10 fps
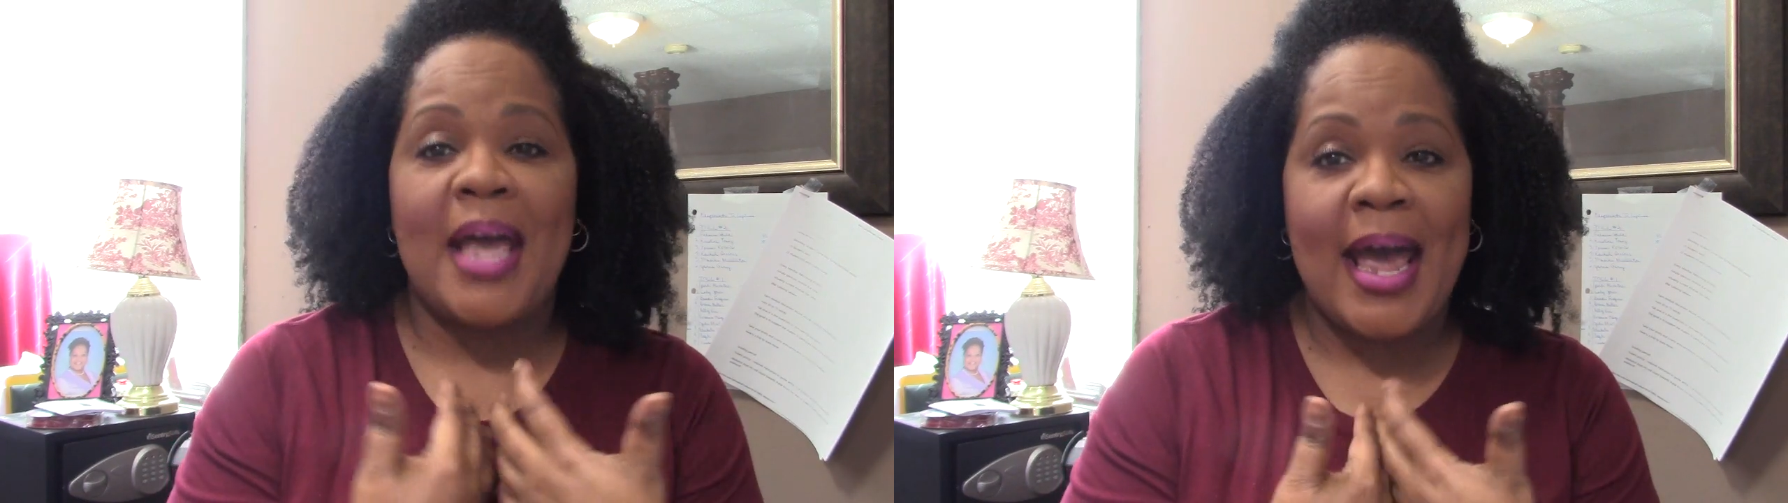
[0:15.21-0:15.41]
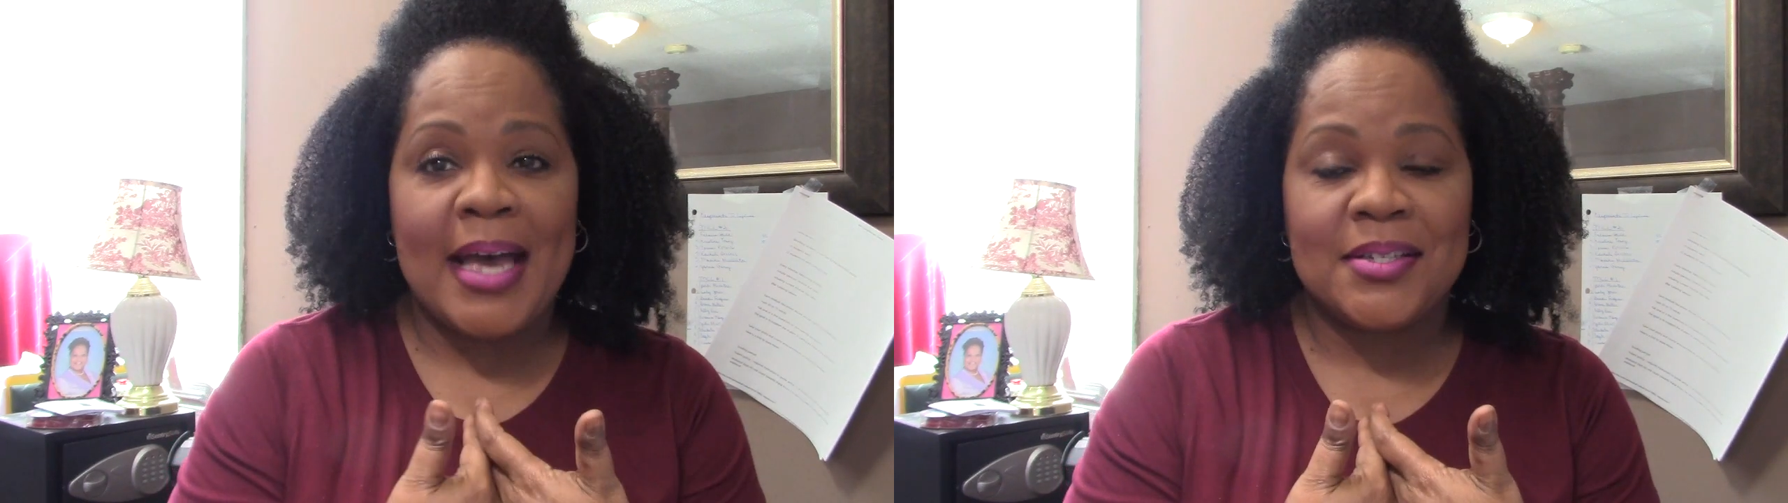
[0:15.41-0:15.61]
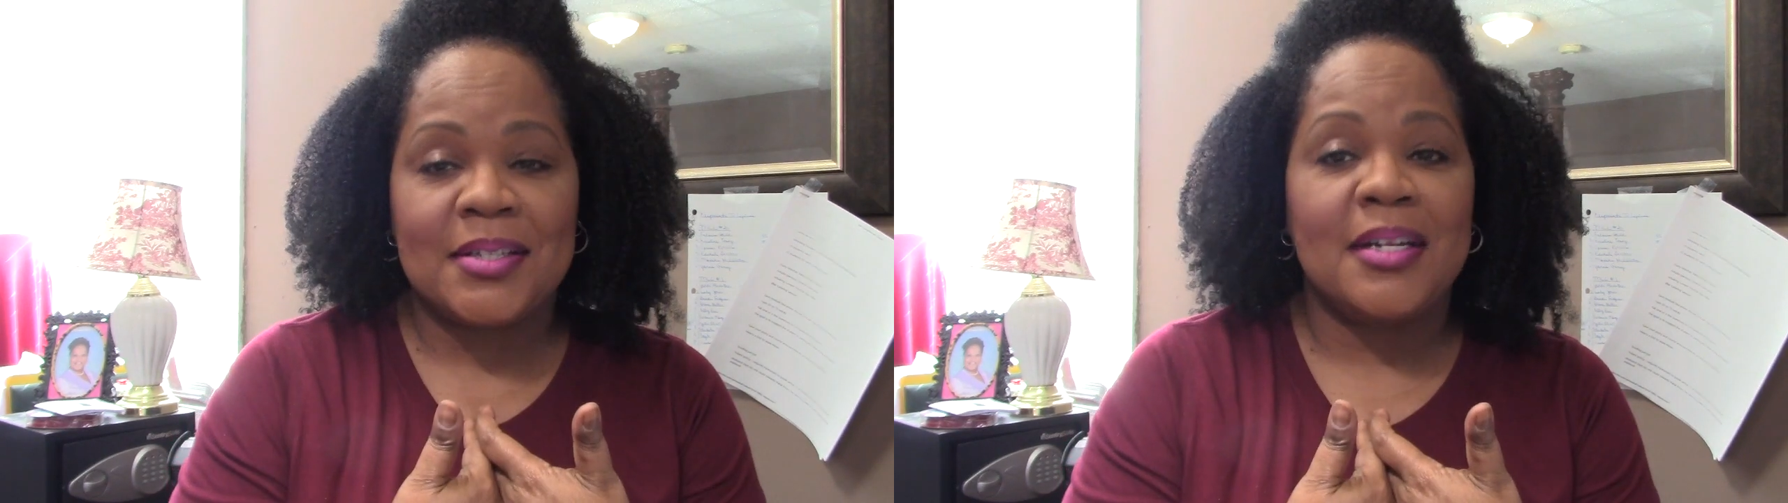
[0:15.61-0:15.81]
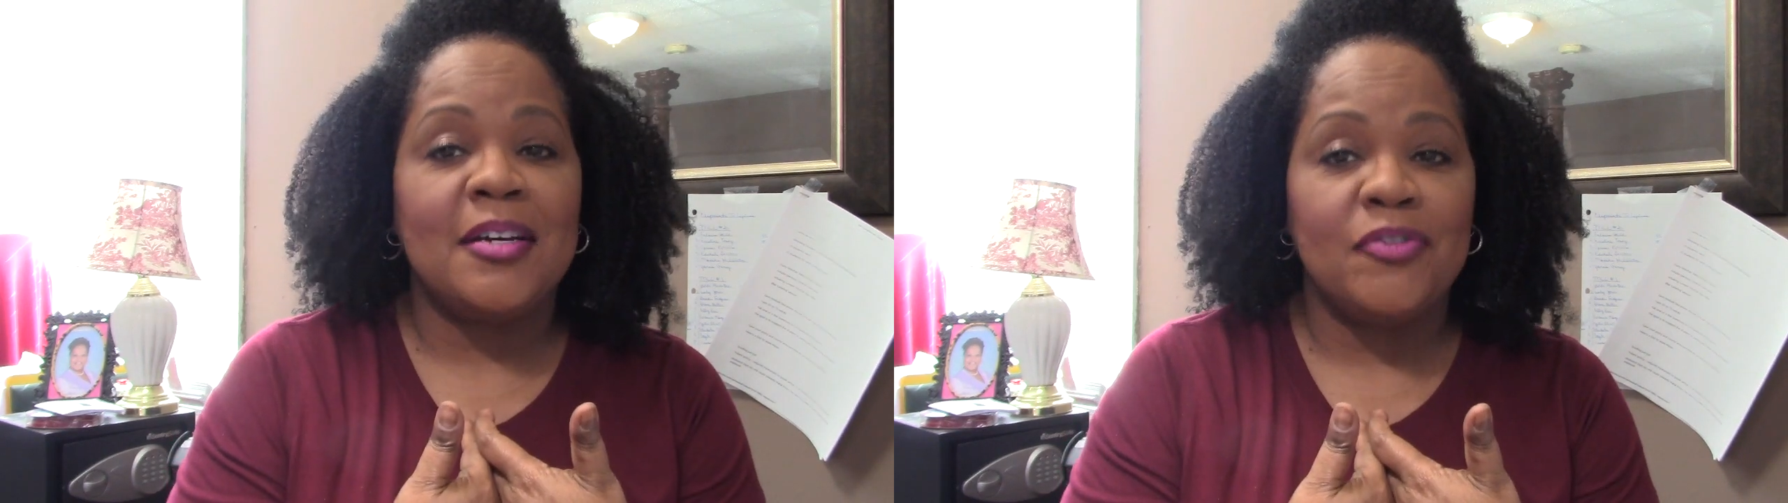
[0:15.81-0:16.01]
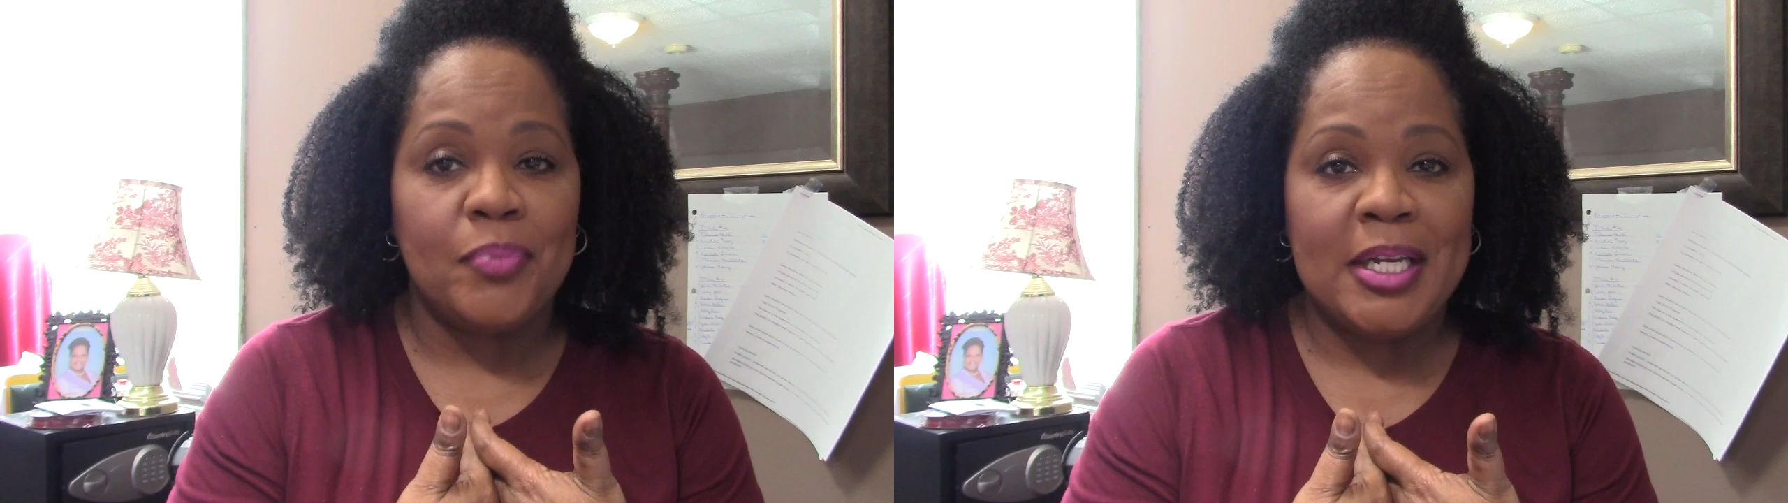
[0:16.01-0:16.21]
asked
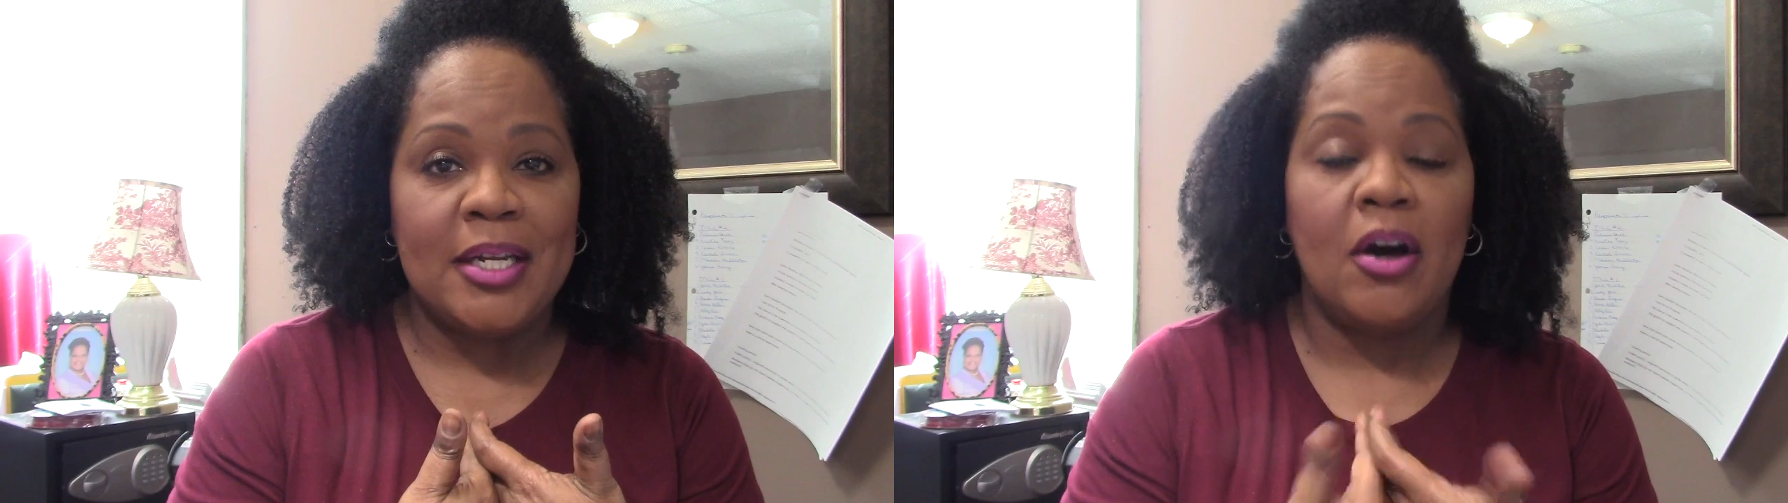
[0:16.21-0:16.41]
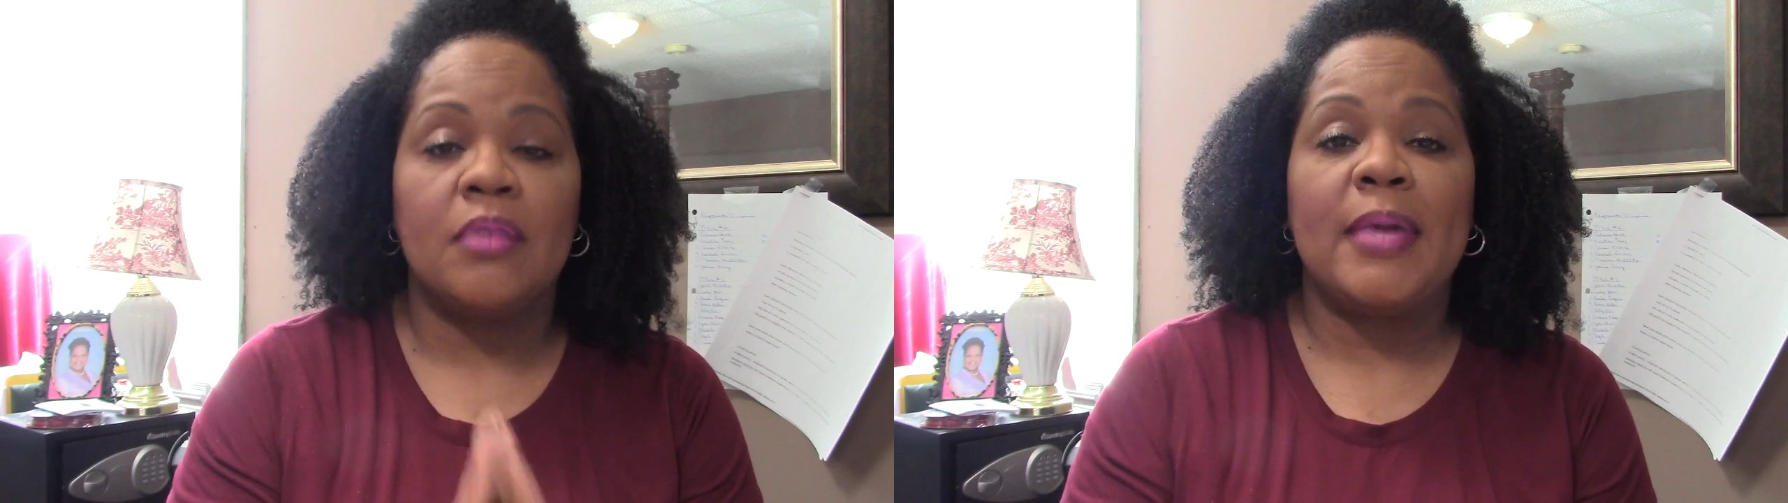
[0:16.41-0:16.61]
of me on